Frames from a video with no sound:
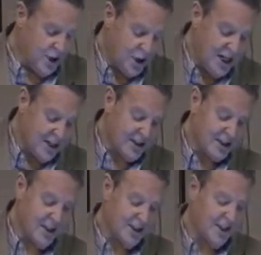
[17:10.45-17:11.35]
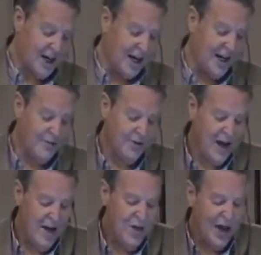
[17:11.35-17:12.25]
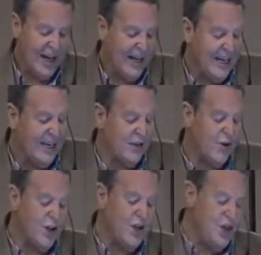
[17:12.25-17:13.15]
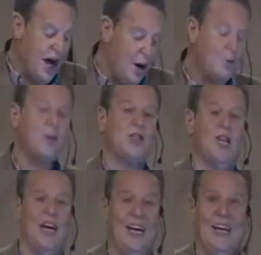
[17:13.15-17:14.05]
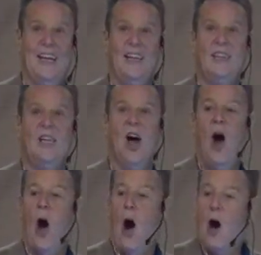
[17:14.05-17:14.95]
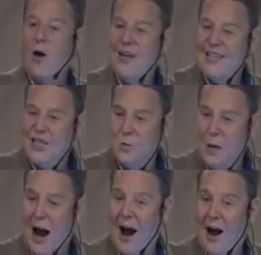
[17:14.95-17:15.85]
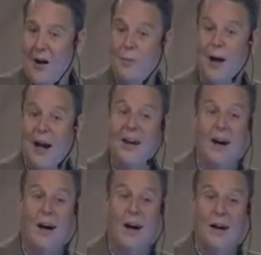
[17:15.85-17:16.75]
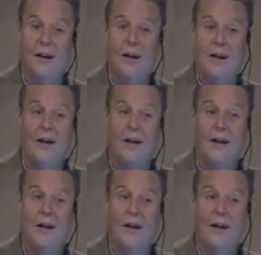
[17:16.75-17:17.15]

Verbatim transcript: And Jesus is saying that even those things are inspired by God.